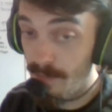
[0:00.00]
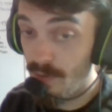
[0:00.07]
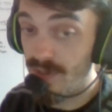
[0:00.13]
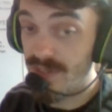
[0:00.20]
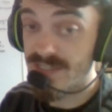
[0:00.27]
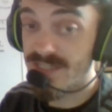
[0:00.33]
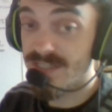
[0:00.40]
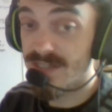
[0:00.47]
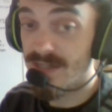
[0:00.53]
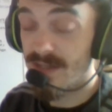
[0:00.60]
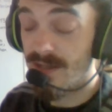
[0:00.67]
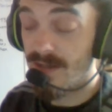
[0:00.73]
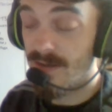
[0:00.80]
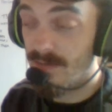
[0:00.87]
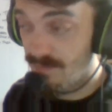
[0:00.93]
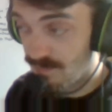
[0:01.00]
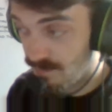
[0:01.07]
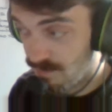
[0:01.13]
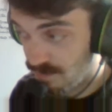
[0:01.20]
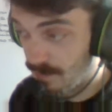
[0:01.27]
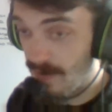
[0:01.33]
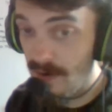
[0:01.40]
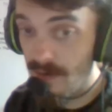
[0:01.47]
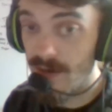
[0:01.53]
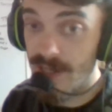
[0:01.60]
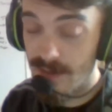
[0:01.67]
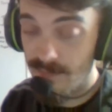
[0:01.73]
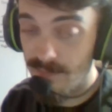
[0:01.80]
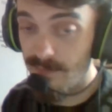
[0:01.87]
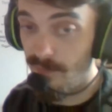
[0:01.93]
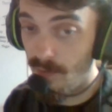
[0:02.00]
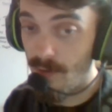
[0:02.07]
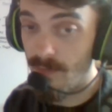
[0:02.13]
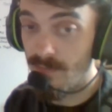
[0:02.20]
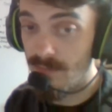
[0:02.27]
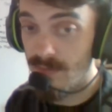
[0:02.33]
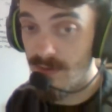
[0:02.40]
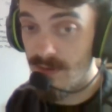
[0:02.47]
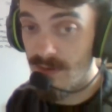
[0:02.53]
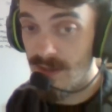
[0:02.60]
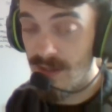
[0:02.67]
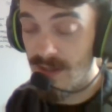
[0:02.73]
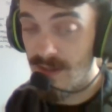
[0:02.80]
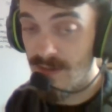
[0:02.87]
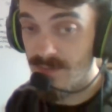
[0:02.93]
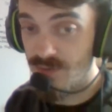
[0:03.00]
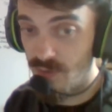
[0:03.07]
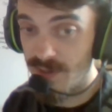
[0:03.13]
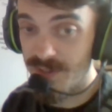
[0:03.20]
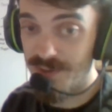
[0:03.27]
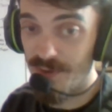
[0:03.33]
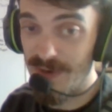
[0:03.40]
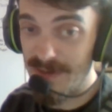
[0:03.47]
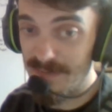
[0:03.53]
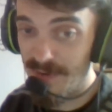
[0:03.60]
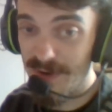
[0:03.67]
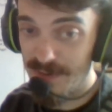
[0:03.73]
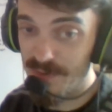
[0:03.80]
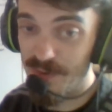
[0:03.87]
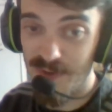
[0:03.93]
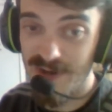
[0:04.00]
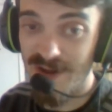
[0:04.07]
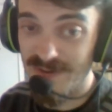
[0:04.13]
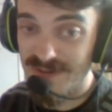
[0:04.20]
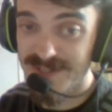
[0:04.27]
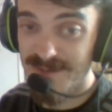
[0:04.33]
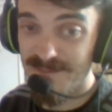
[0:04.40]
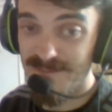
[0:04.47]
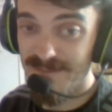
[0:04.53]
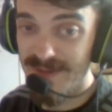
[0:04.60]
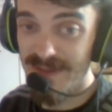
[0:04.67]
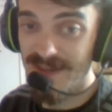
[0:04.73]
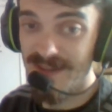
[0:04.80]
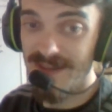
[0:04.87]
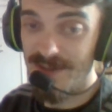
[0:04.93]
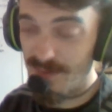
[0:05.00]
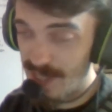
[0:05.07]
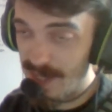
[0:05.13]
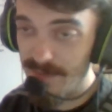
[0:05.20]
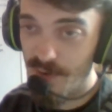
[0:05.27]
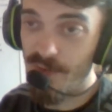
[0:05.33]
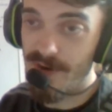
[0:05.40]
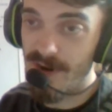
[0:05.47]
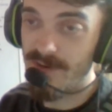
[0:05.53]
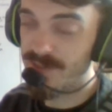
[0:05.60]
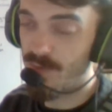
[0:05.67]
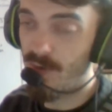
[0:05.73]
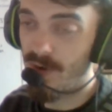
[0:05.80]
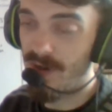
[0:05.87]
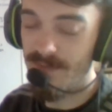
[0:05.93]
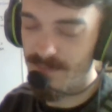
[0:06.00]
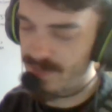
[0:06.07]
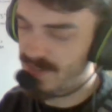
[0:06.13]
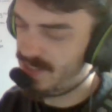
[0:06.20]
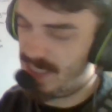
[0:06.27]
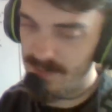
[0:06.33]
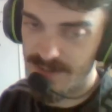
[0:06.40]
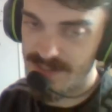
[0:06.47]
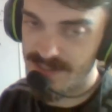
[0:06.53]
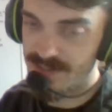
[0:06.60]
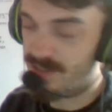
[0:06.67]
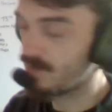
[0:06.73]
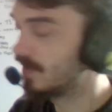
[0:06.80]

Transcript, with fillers: points, primarily from try scoring by Corey Oates. You keep Corey Oates quiet, the team doesn't do